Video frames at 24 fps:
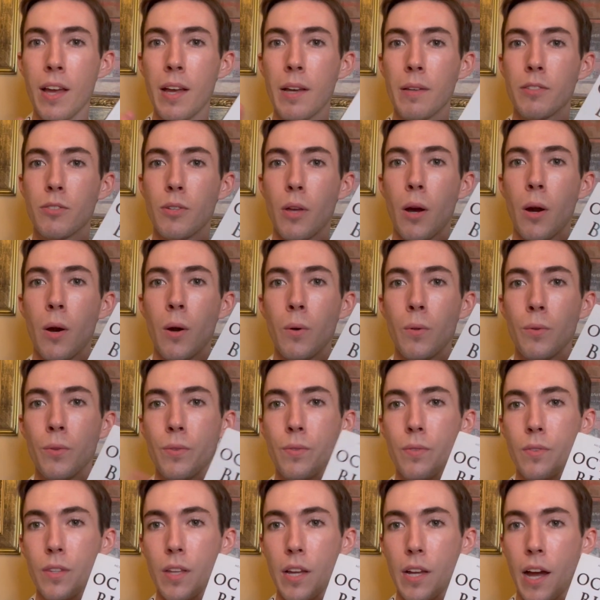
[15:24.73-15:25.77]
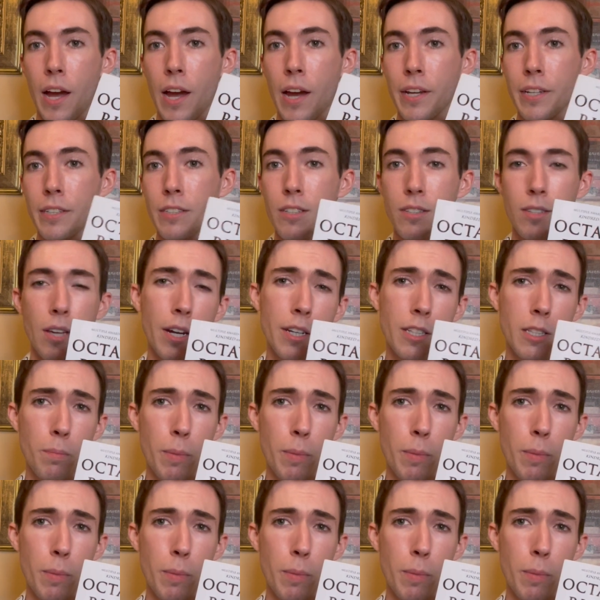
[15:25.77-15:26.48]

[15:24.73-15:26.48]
so I decided